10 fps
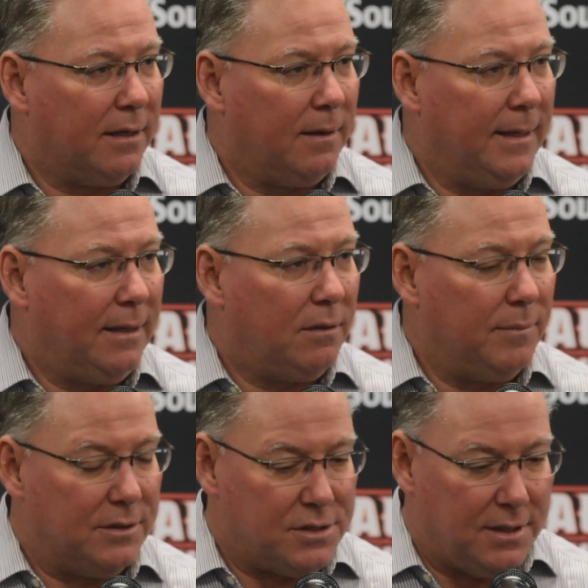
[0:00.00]
underneath
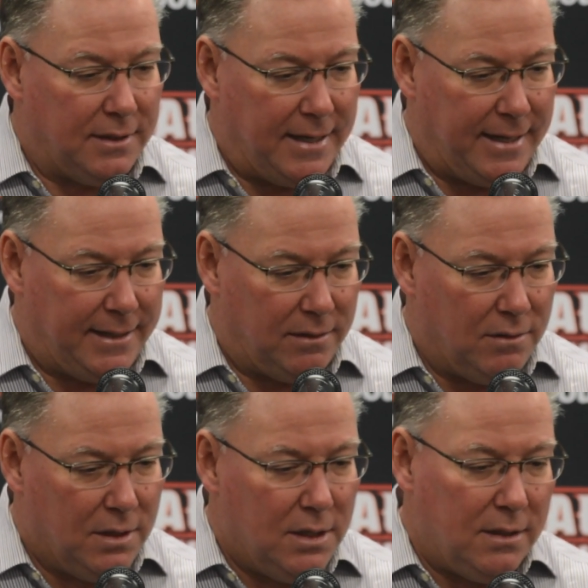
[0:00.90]
them, and Sunday, and
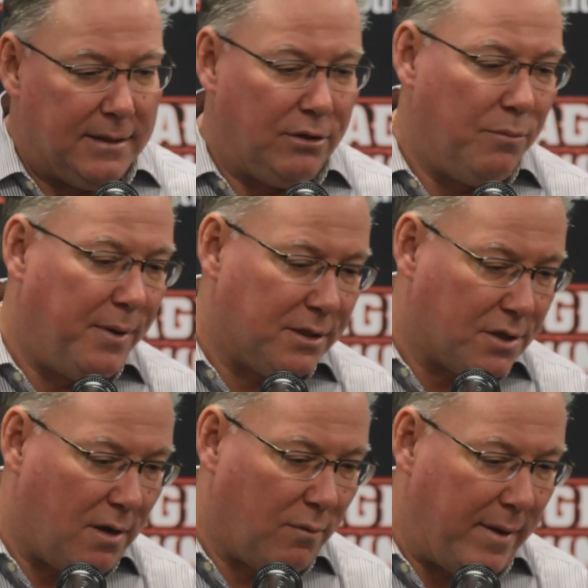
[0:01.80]
then you bus
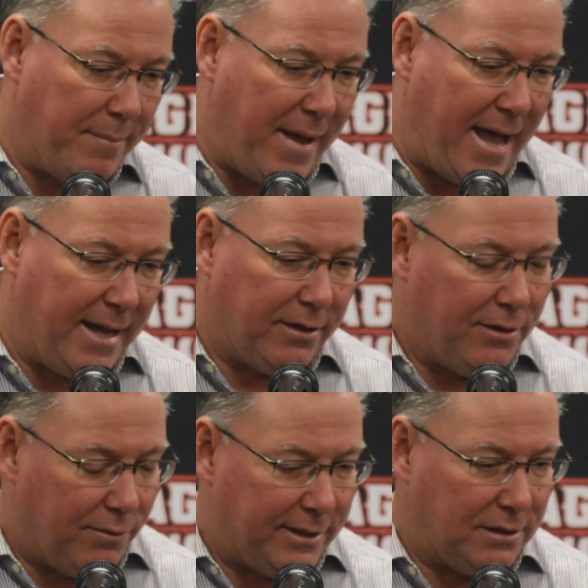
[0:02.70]
all the way back. You
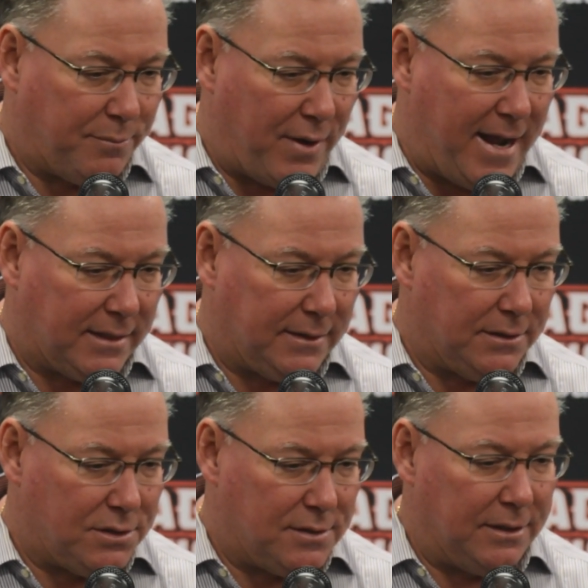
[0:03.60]
don't get to
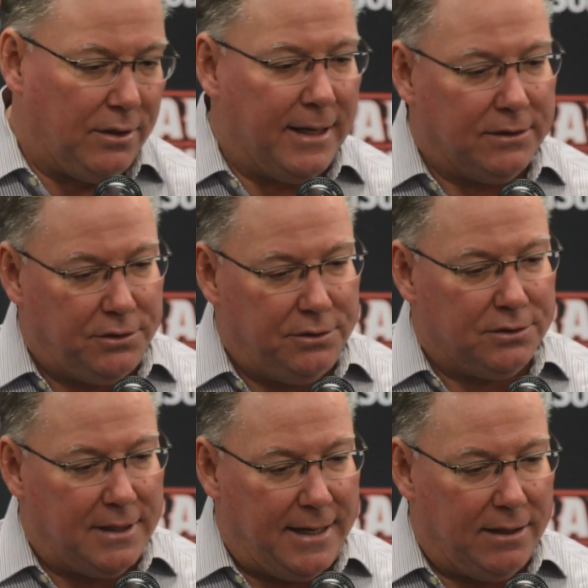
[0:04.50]
practice. Then you got
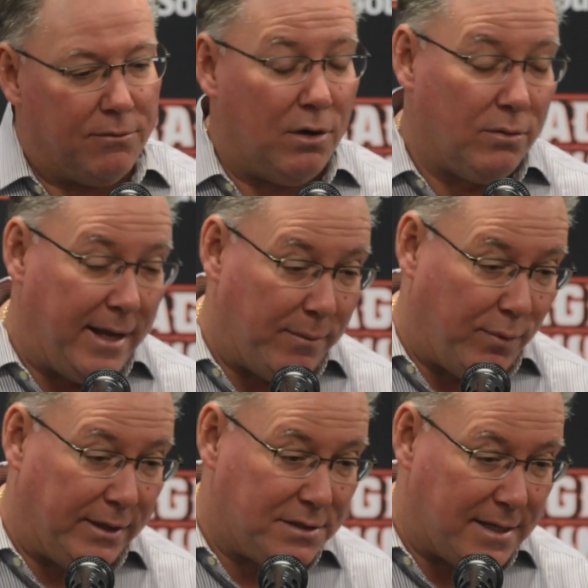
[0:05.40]
Tuesday, the road game
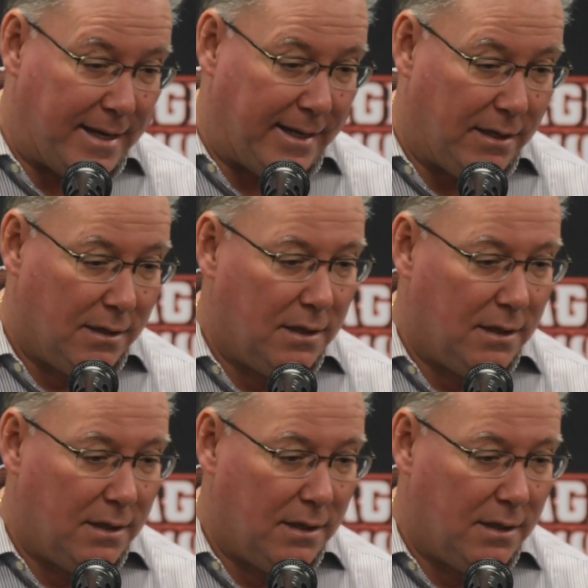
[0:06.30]
Wednesday.